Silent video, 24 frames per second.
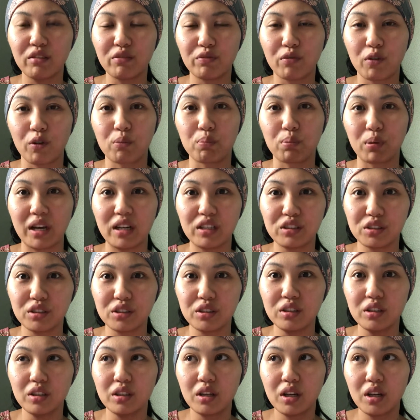for
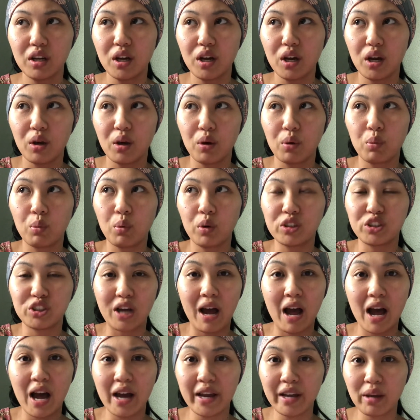pleasure, which
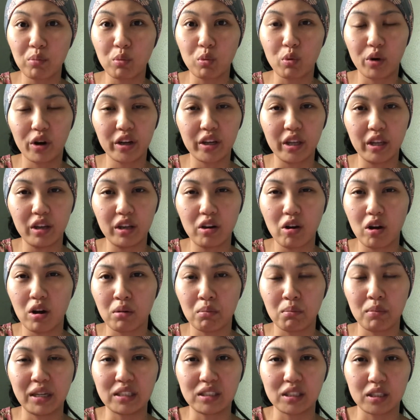I am working on
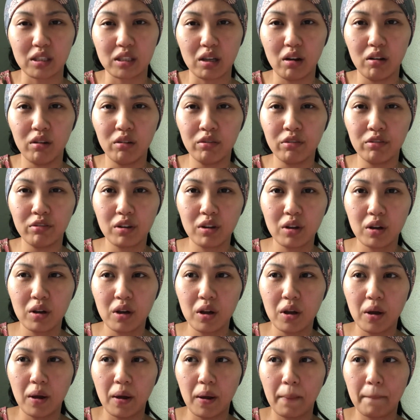myself.
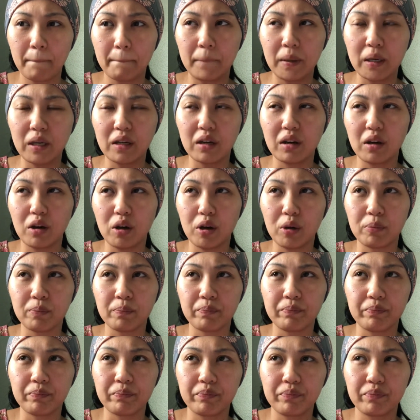But
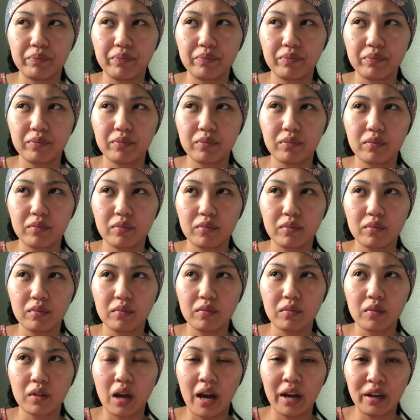um,
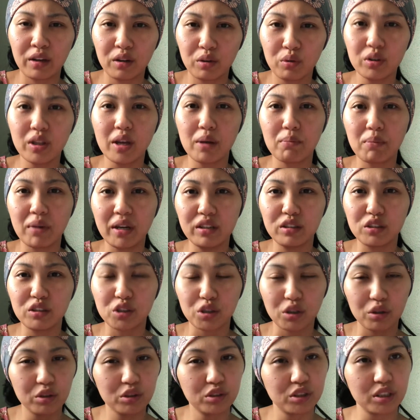I know that many
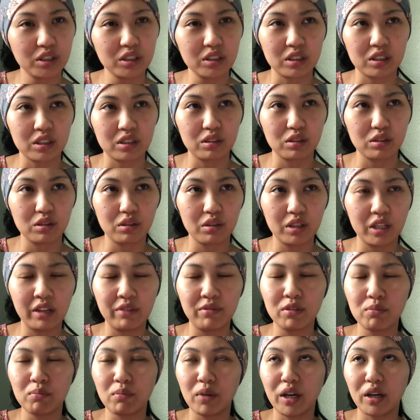churches,
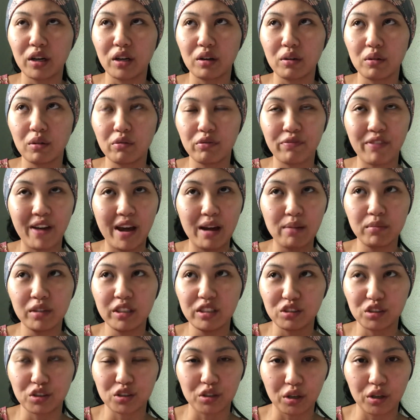even my
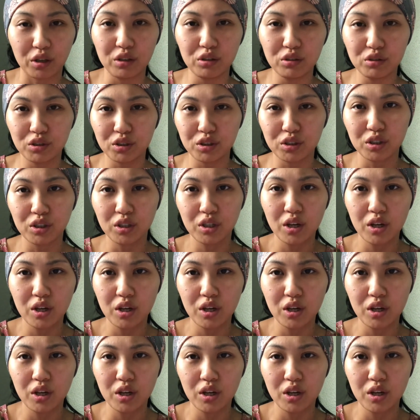family's church,